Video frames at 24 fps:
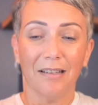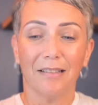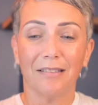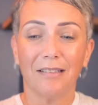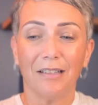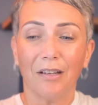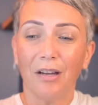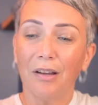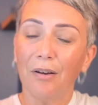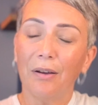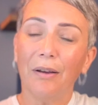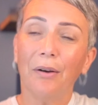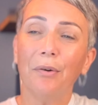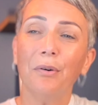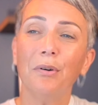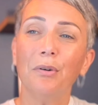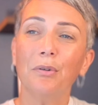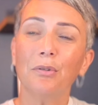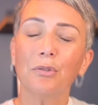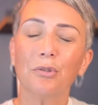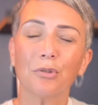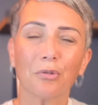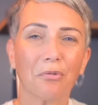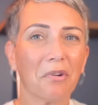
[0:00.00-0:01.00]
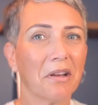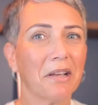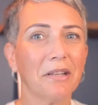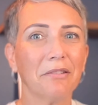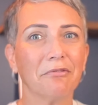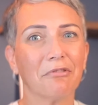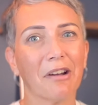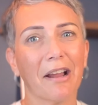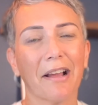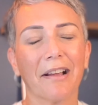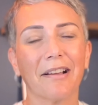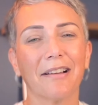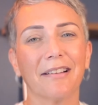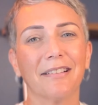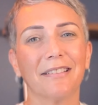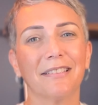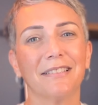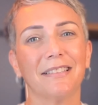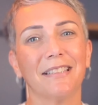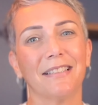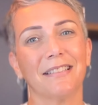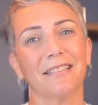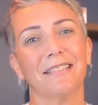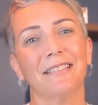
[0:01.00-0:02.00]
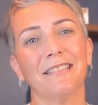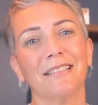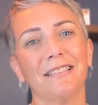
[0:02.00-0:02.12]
whole train wreck that